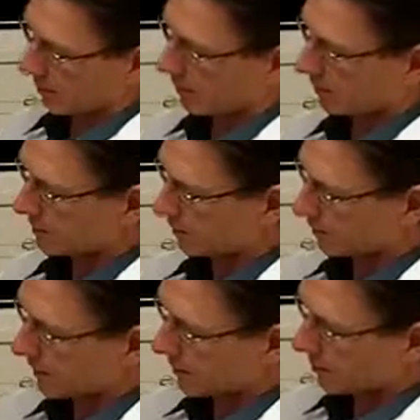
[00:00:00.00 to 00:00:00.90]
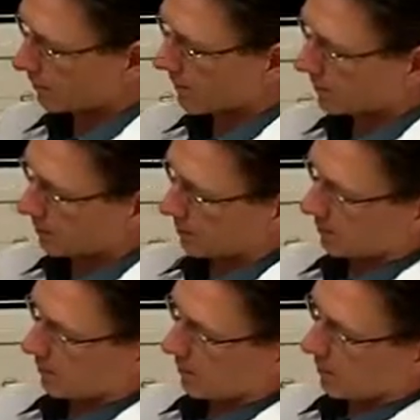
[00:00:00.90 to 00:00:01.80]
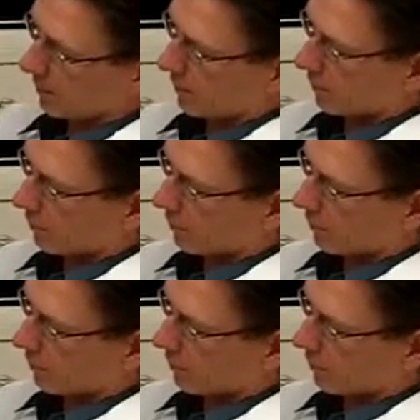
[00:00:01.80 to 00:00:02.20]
the areas that we're talking about are